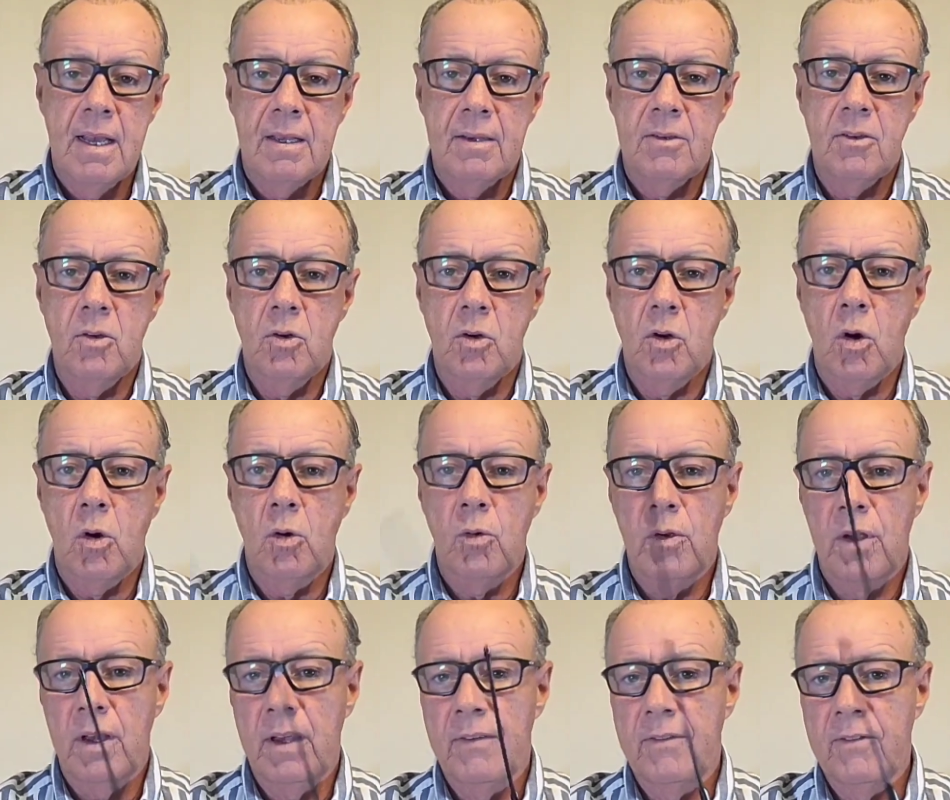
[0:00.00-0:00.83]
You
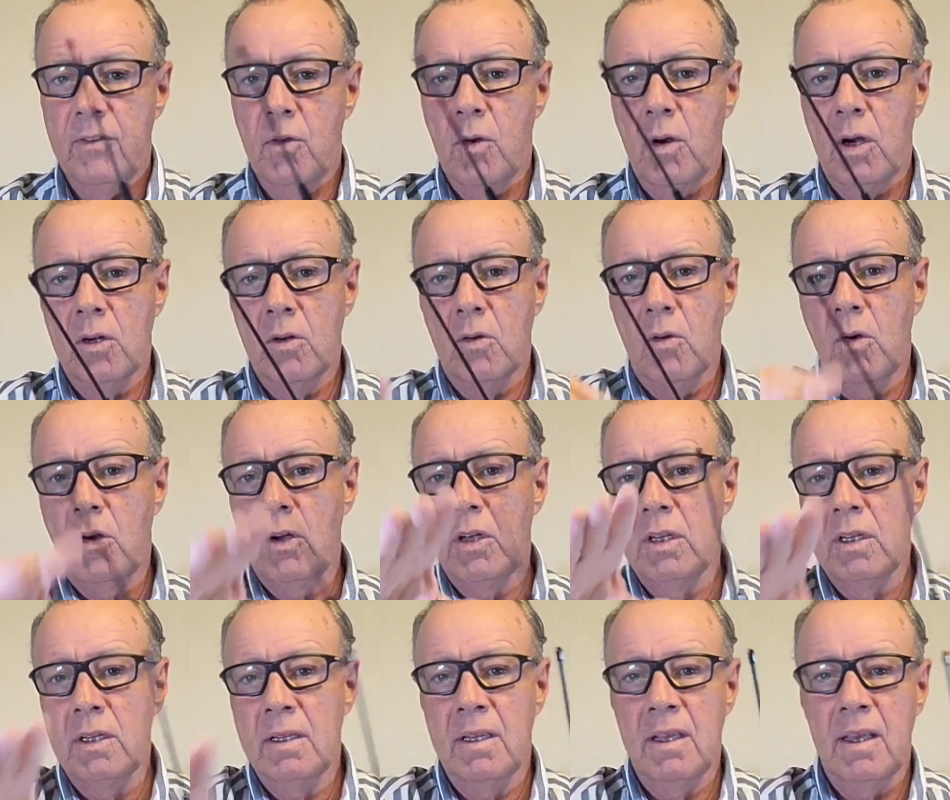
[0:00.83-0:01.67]
know, if you are
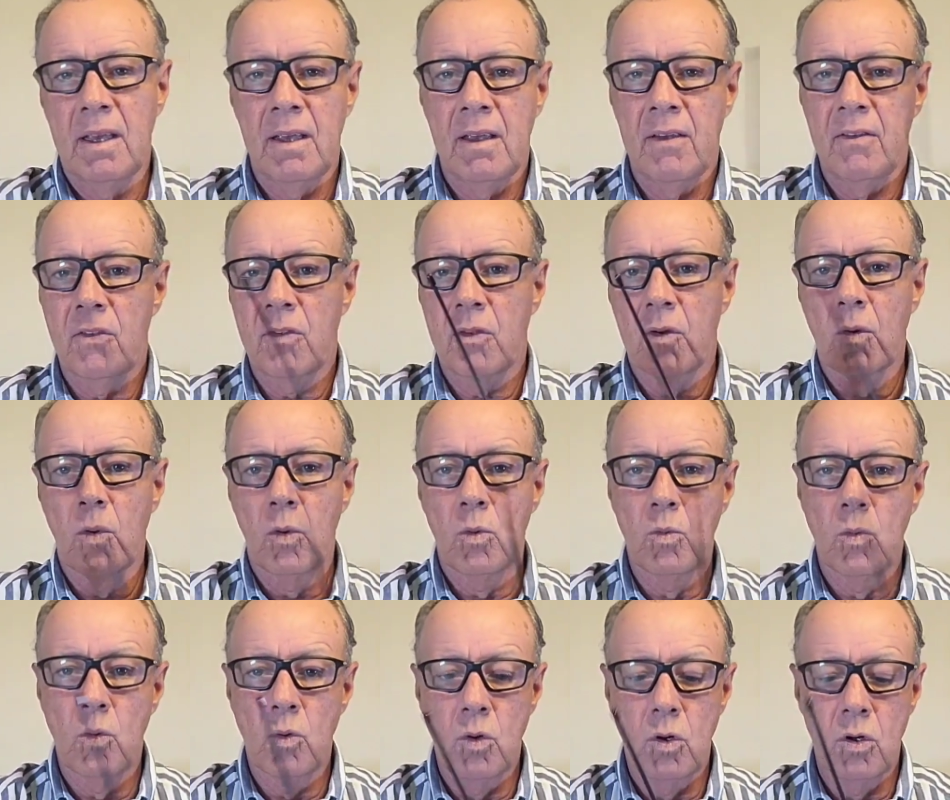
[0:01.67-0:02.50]
going through
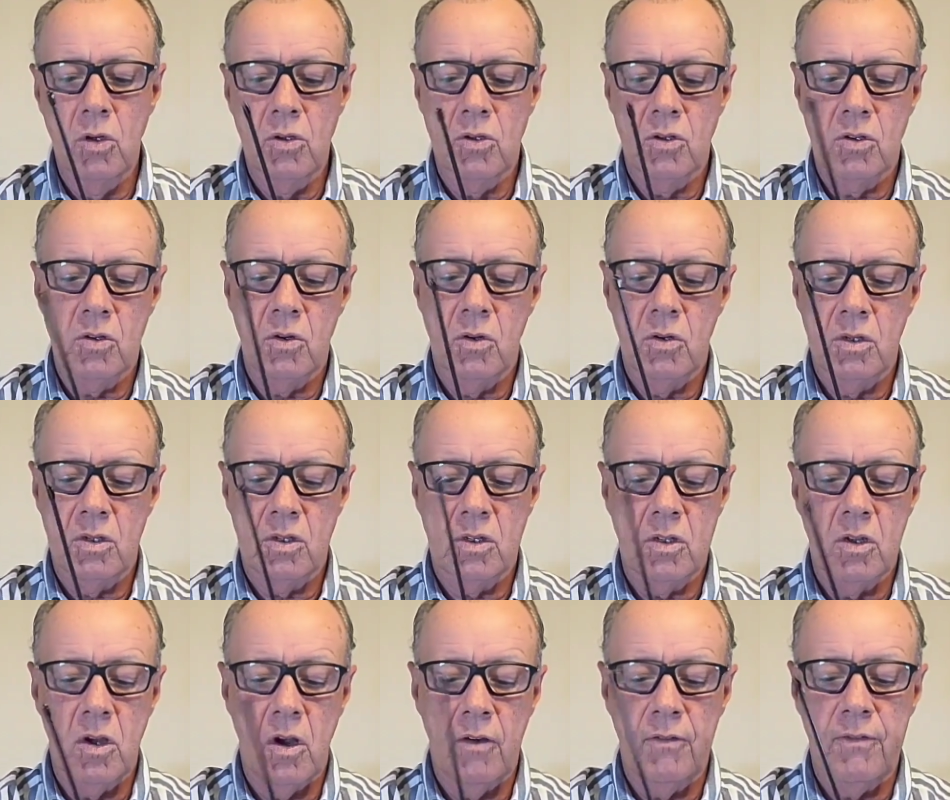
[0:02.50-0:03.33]
woods or
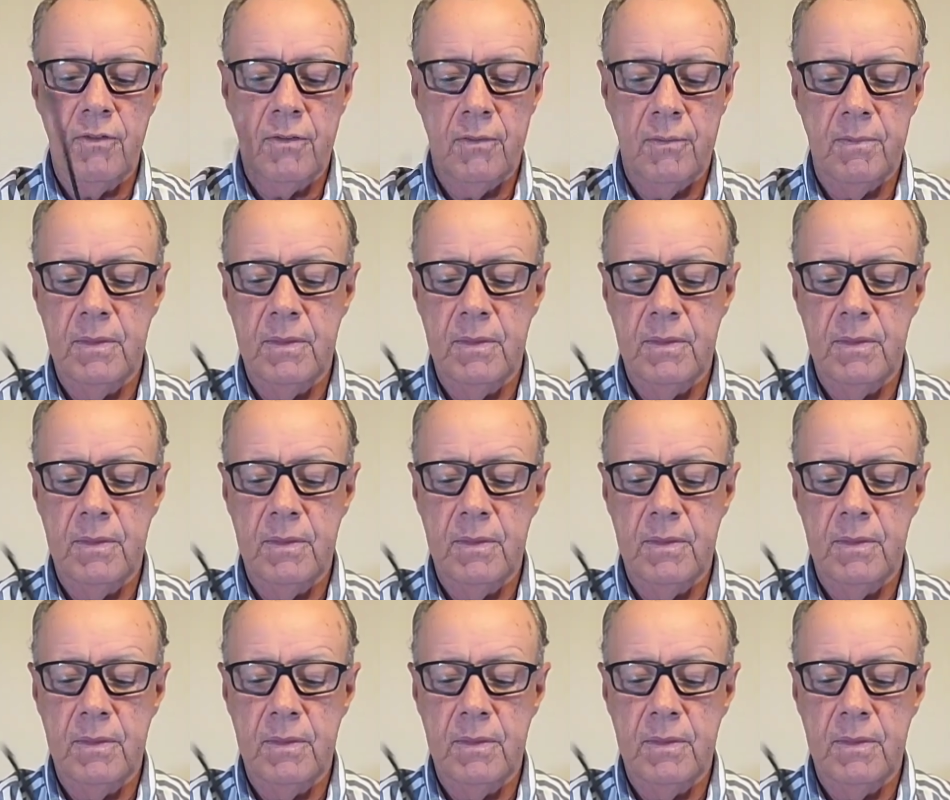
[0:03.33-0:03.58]
stuff,